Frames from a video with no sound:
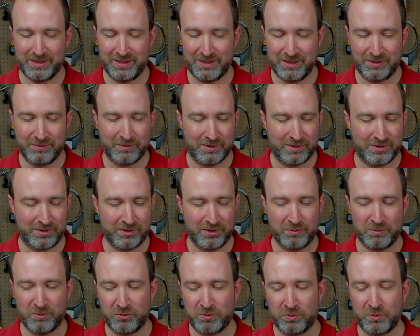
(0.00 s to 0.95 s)
it was so
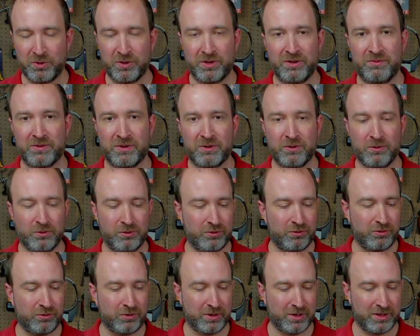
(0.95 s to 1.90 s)
much more difficult to
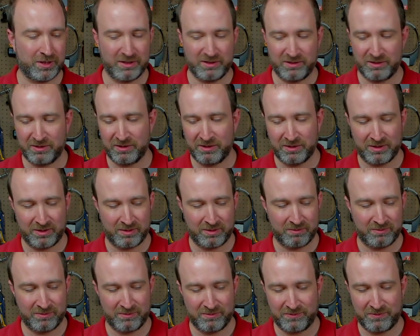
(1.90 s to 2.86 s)
try to
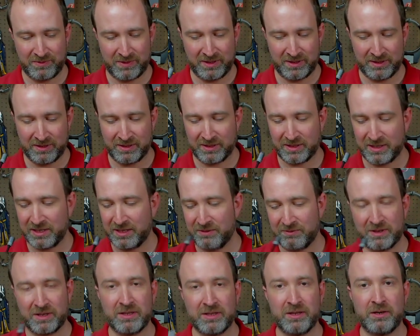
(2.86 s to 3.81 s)
find a kind of
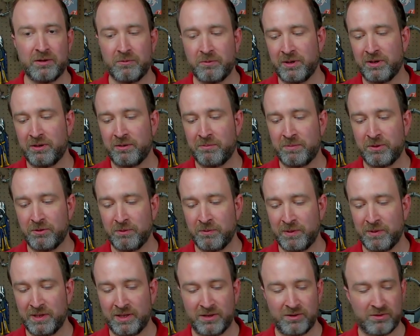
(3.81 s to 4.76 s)
a clear winner
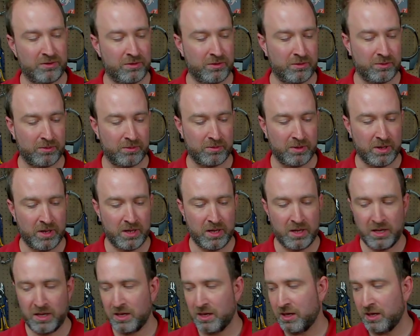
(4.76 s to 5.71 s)
between these two.
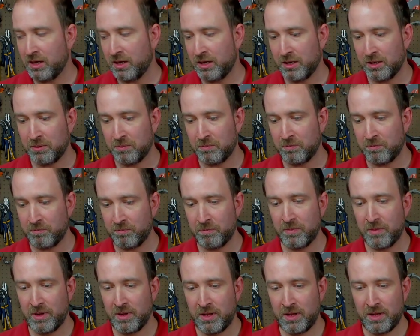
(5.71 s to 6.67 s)

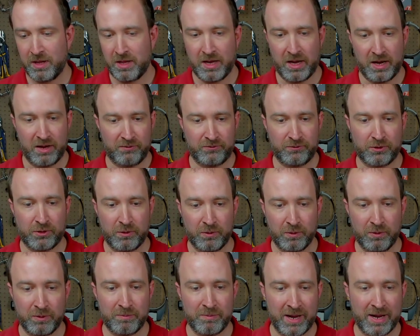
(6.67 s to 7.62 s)
After
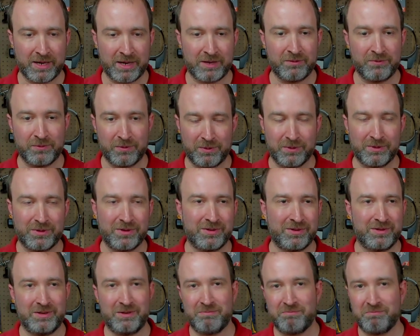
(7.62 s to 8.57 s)
going back and forth,
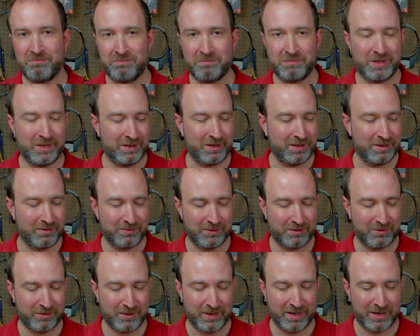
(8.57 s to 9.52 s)
playing different
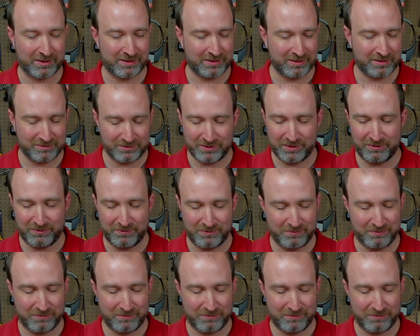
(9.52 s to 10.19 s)
tracks, trying to